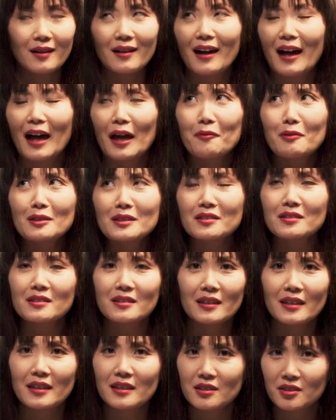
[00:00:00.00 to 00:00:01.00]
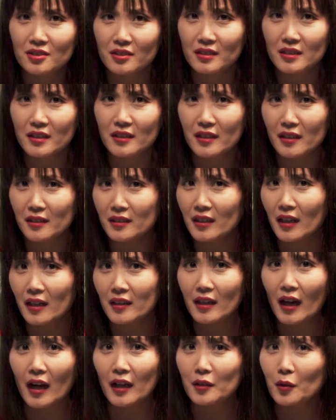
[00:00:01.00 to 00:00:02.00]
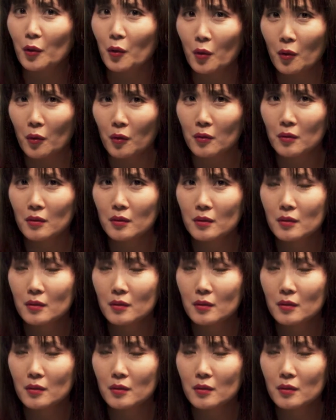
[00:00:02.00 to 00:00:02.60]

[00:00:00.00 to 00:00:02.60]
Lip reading: I wasn't interested in that at all.